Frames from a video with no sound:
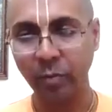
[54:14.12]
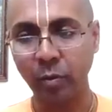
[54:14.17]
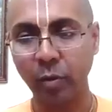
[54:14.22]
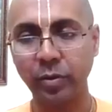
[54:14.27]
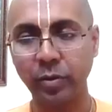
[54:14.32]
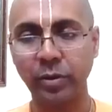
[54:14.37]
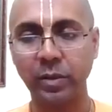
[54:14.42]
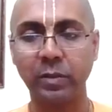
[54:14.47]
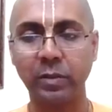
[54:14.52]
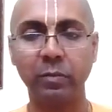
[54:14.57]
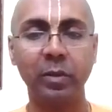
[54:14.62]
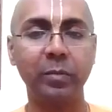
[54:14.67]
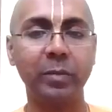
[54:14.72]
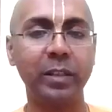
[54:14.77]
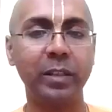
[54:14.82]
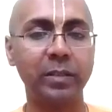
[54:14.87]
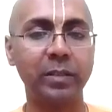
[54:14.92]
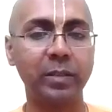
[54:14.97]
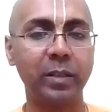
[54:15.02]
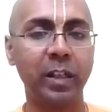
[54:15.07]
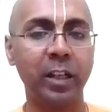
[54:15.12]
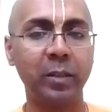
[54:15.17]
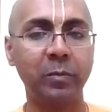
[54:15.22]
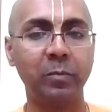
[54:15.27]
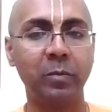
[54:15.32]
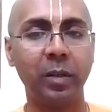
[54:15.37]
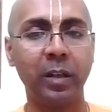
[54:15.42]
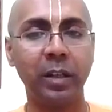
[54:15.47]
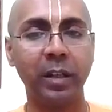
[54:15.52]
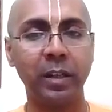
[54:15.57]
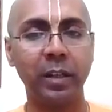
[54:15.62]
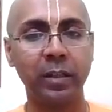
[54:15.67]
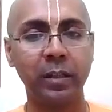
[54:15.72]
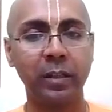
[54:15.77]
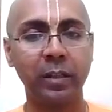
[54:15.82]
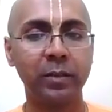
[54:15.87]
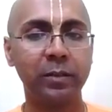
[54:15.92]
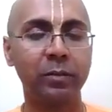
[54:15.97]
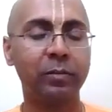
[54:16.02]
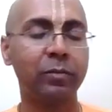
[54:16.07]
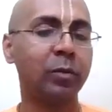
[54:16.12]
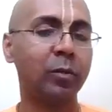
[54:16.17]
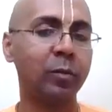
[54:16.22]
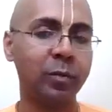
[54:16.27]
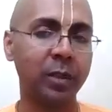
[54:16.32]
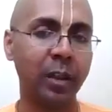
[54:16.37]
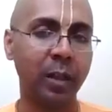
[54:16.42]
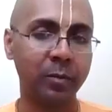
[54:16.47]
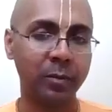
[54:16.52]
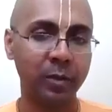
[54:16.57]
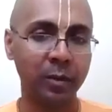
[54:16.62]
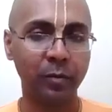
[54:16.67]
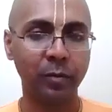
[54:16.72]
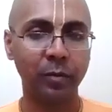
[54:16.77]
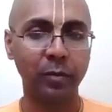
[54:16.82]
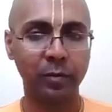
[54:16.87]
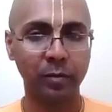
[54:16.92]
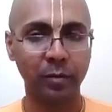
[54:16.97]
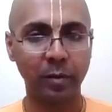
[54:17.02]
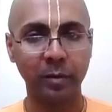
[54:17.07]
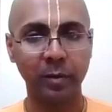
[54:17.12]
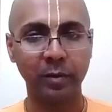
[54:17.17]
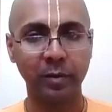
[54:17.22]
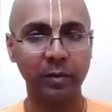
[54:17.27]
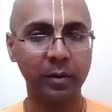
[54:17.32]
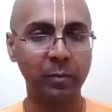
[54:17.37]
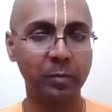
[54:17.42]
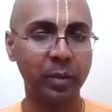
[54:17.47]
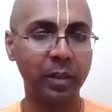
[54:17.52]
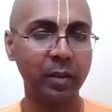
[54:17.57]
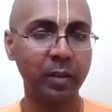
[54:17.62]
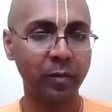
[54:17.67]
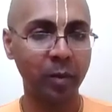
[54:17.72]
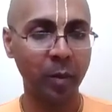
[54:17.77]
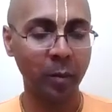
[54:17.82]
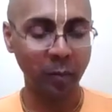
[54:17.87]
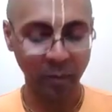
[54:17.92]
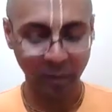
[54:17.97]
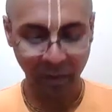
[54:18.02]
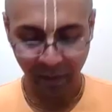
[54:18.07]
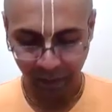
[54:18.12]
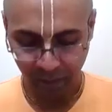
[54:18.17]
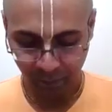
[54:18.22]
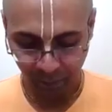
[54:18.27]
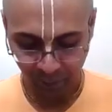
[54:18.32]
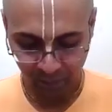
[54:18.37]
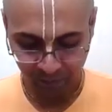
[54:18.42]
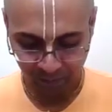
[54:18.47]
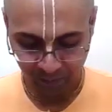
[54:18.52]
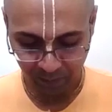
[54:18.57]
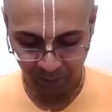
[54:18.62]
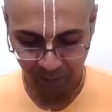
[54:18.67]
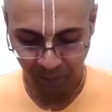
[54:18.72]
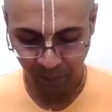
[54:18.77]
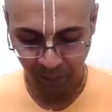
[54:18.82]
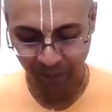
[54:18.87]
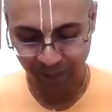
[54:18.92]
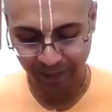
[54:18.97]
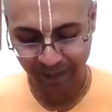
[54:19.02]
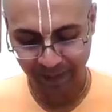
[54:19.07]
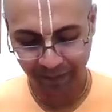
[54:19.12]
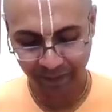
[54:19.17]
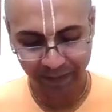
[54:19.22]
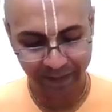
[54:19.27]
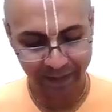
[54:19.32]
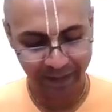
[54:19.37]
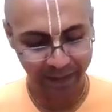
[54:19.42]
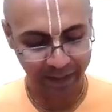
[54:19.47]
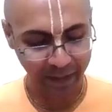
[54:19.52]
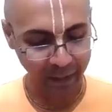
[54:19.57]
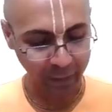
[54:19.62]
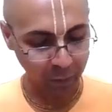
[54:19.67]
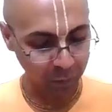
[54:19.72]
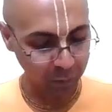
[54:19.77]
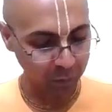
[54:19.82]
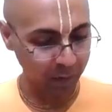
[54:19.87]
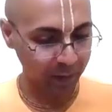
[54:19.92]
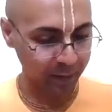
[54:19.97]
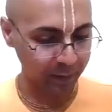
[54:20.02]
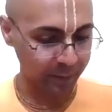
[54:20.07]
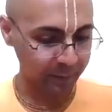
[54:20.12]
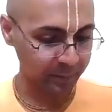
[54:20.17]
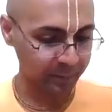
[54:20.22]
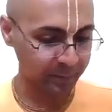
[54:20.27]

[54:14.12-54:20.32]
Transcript: emotions will be described by Swarup Damodar Goswami. We begin from verse number 171.